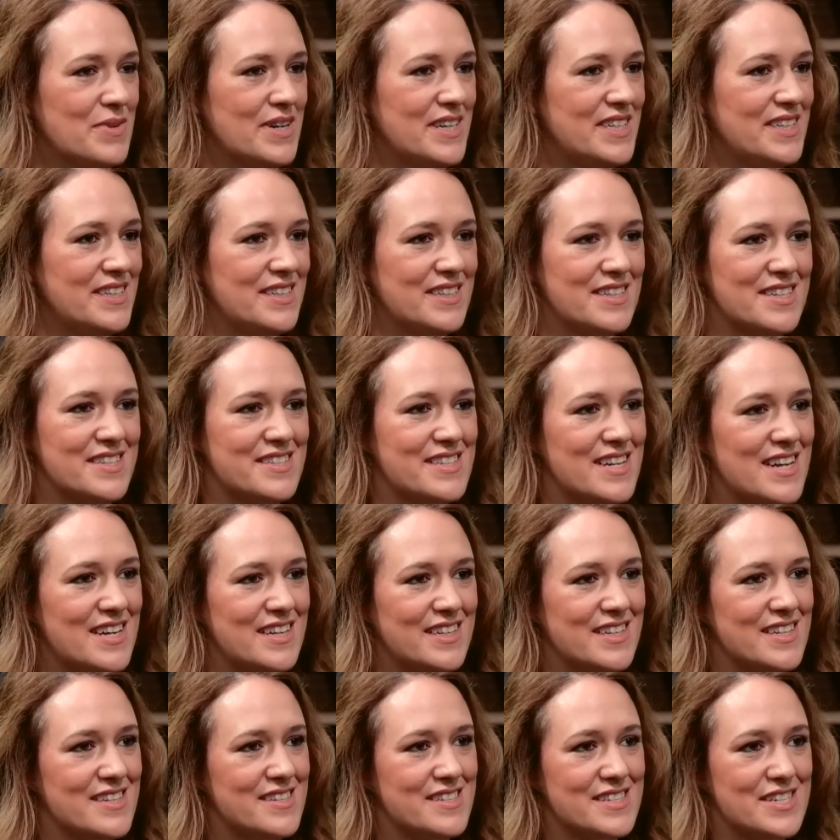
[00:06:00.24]
my
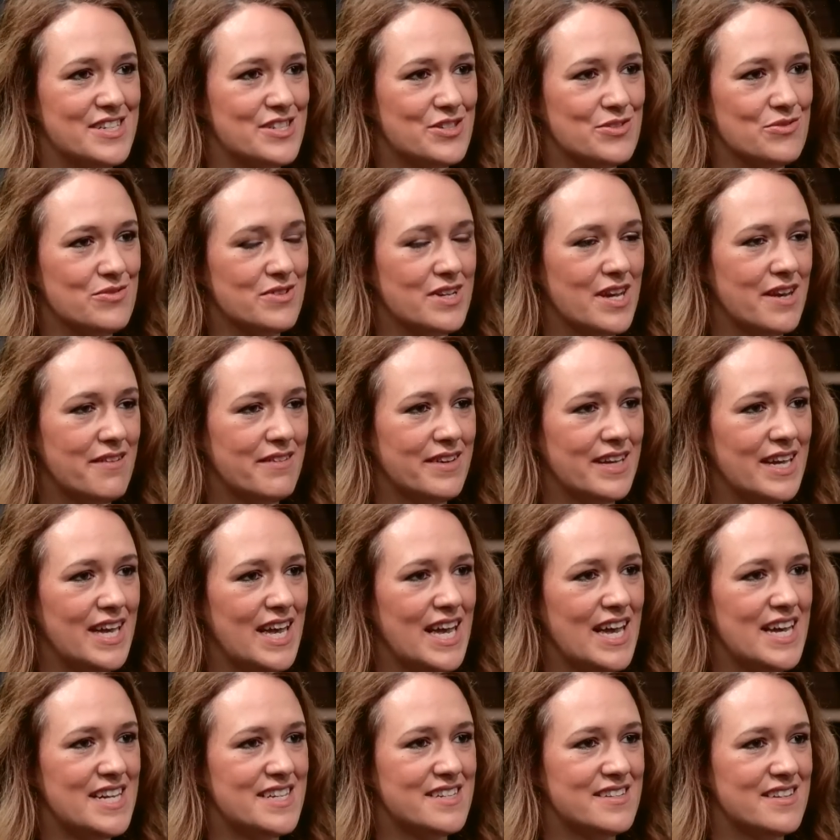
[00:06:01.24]
understanding is that it's all going
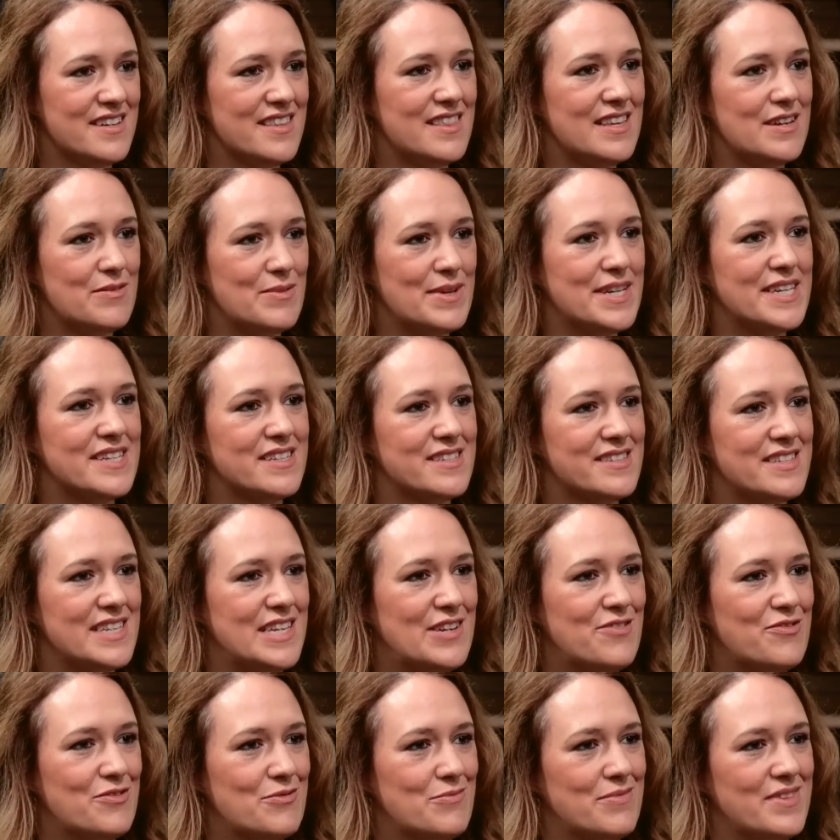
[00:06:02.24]
ahead, and I think we can
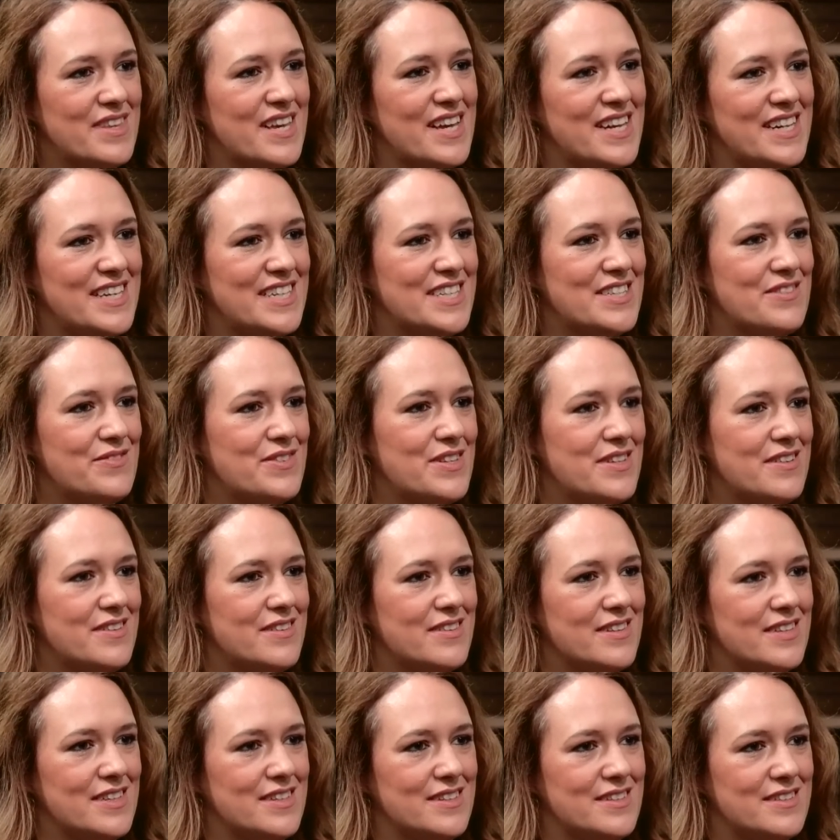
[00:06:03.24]
see from that interview
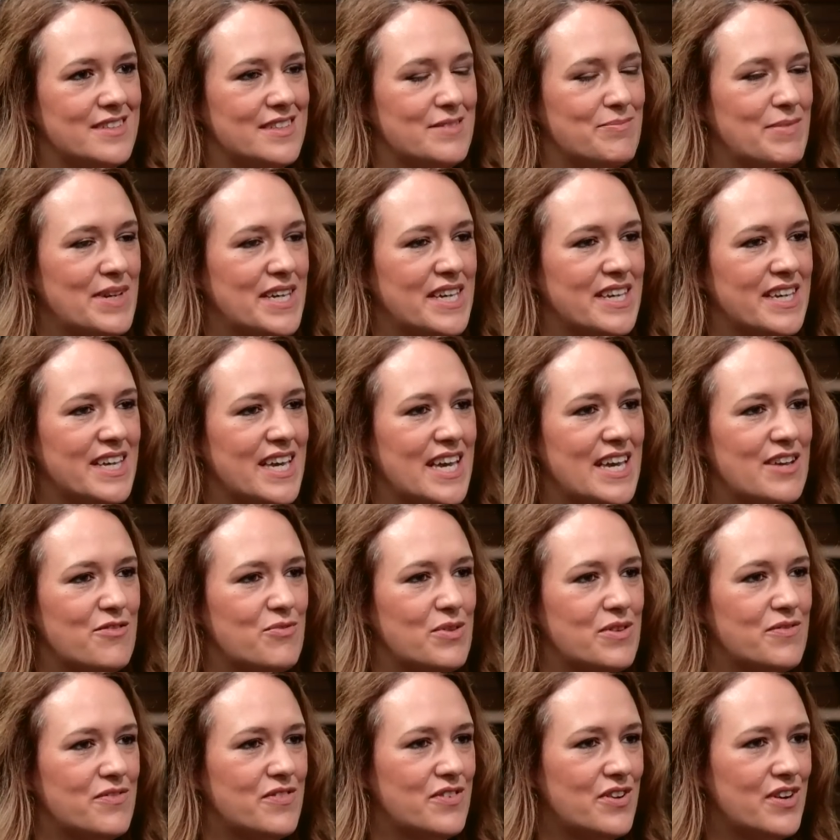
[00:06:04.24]
that Meghan gave
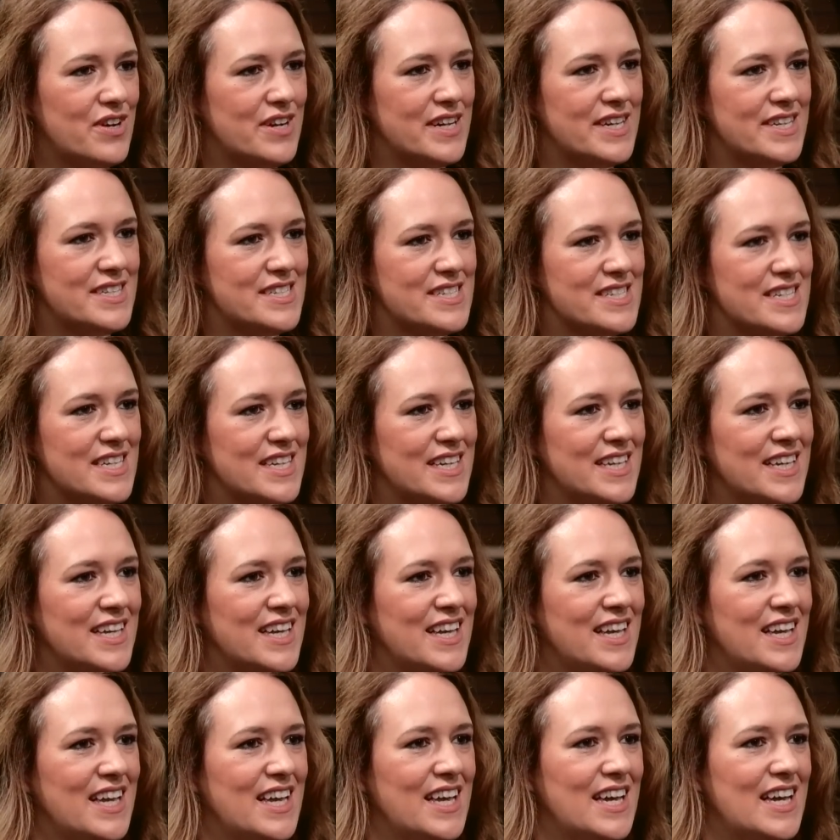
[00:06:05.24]
with Variety.
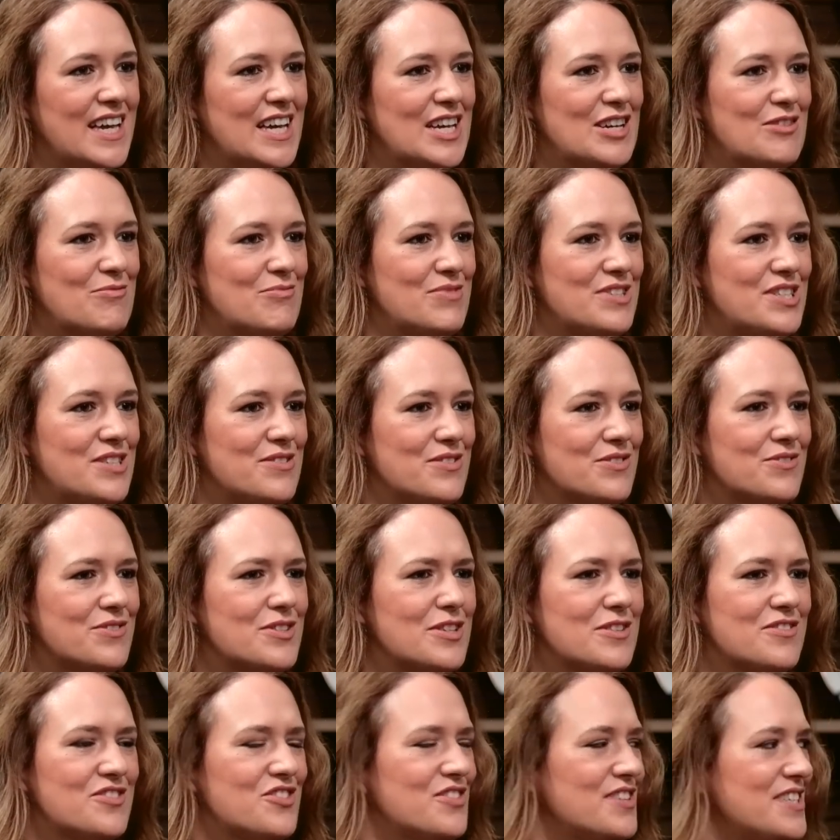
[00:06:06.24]
She's
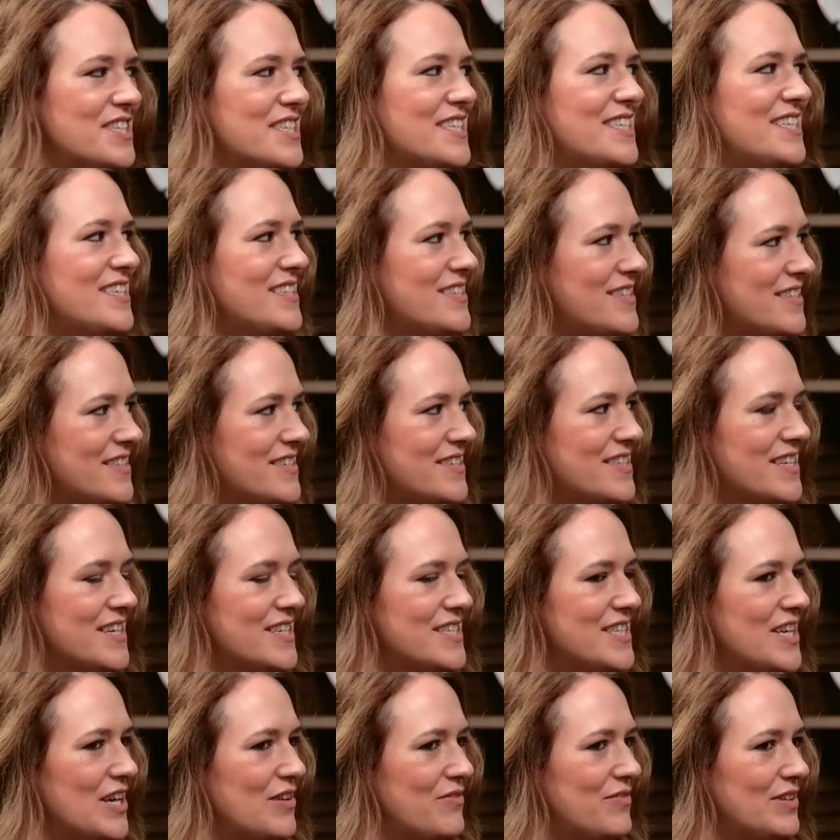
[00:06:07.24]
also trying to distance
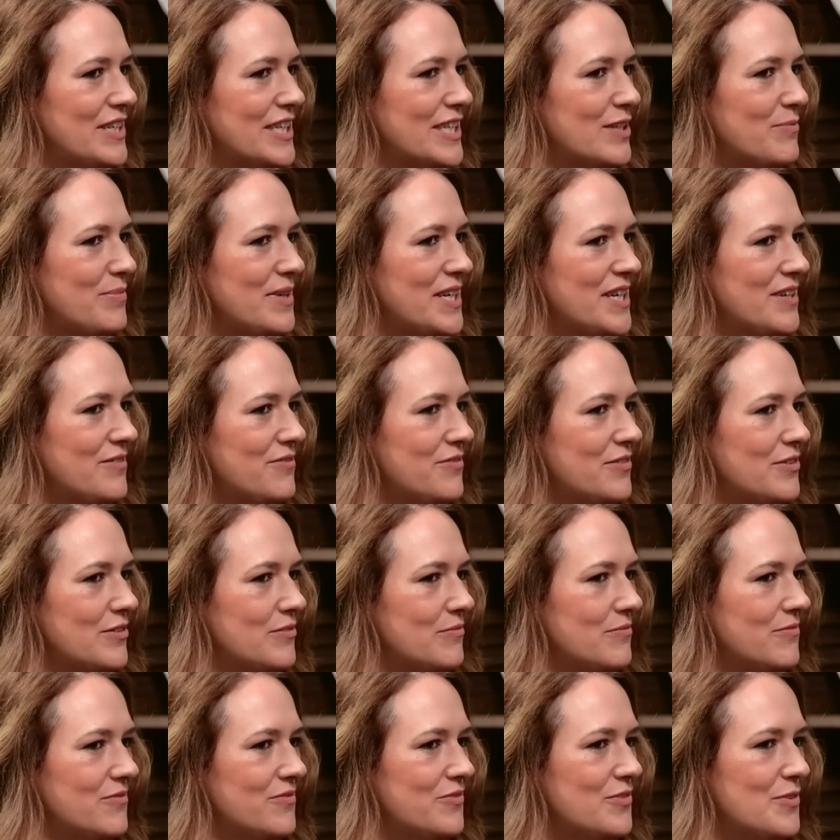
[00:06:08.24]
herself a little bit
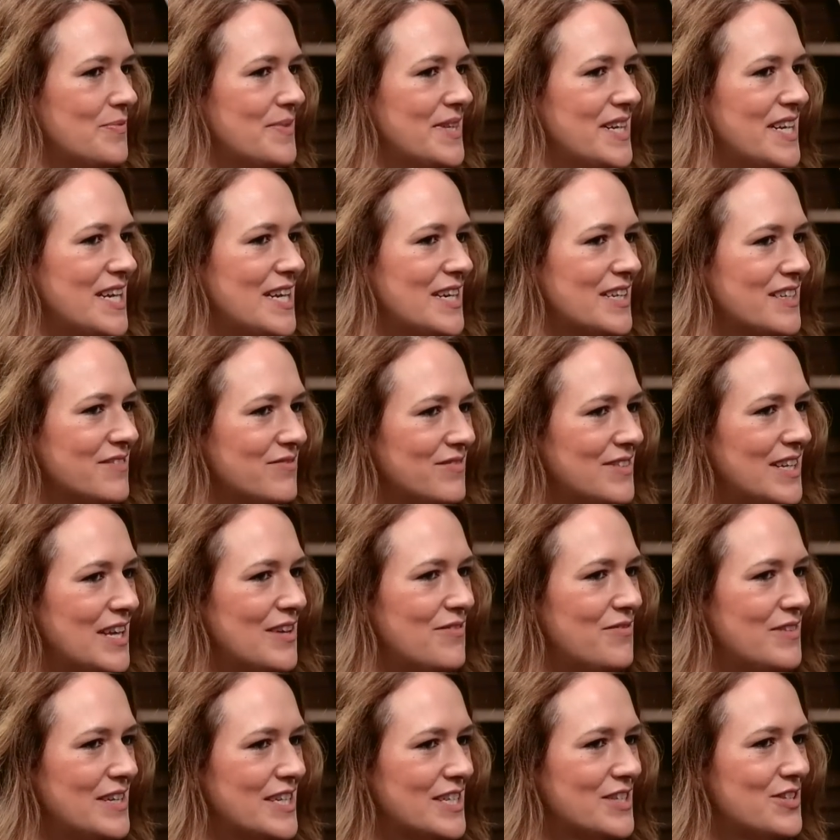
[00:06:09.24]
from the
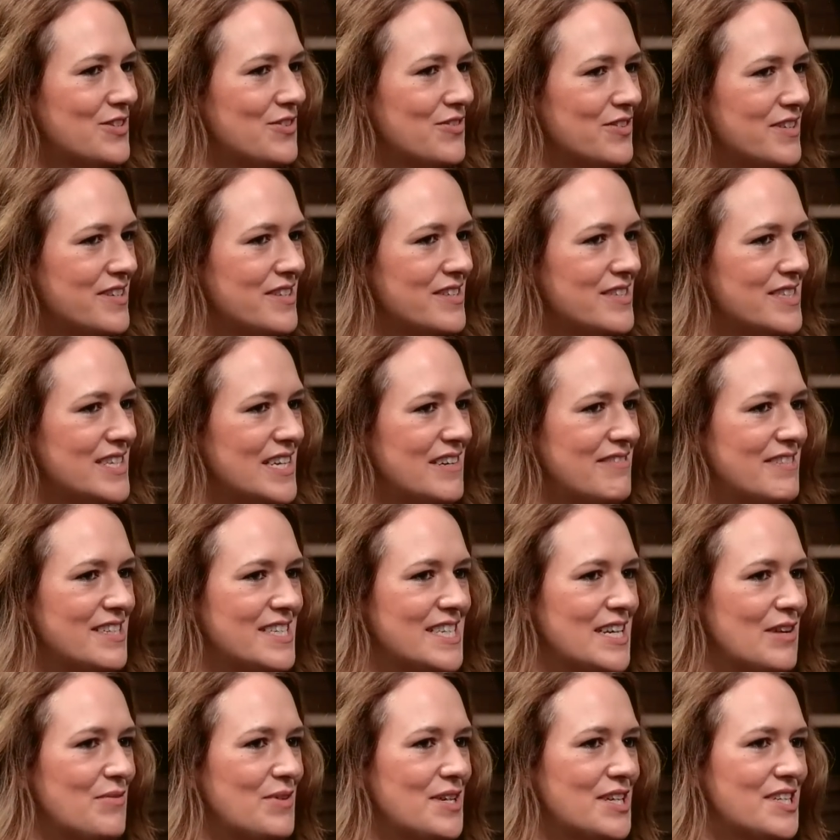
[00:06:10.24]
Netflix docuseries.
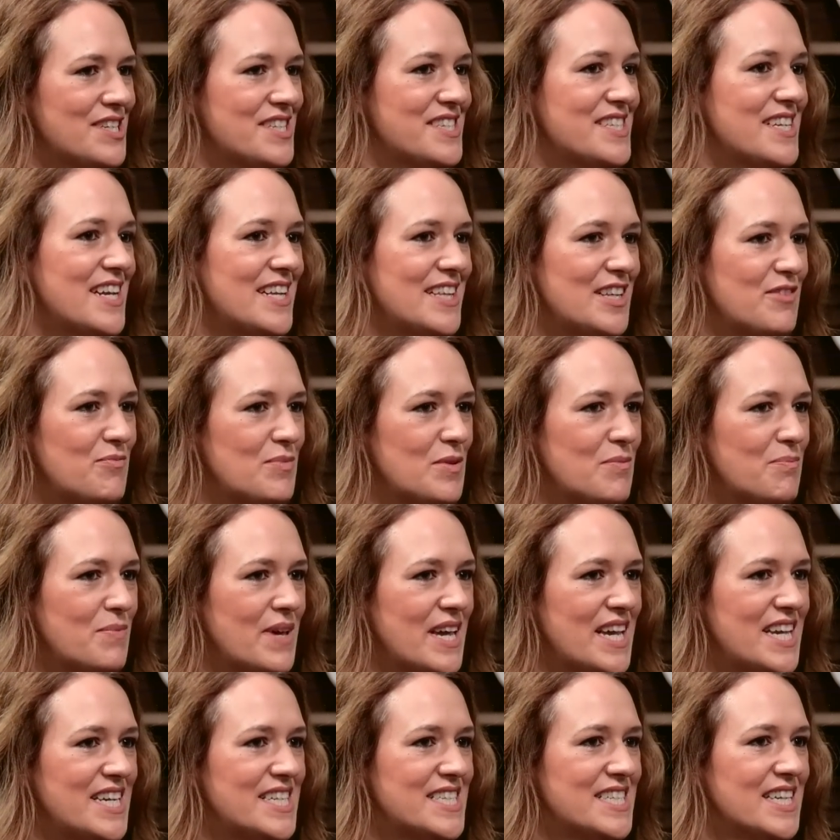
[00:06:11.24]
Now, we understand they've been
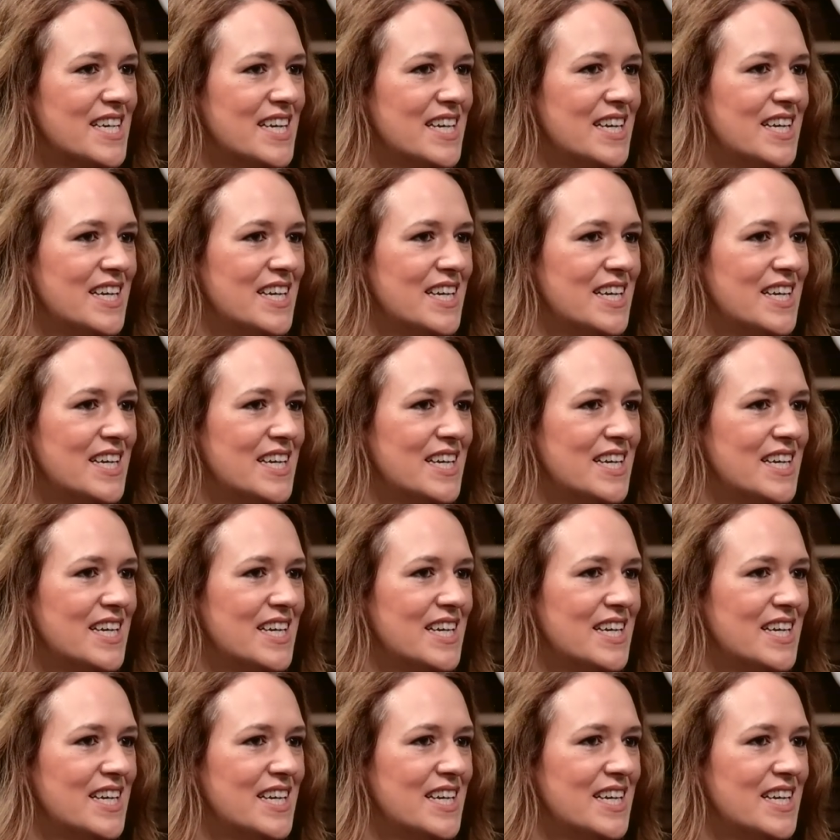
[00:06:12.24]
paid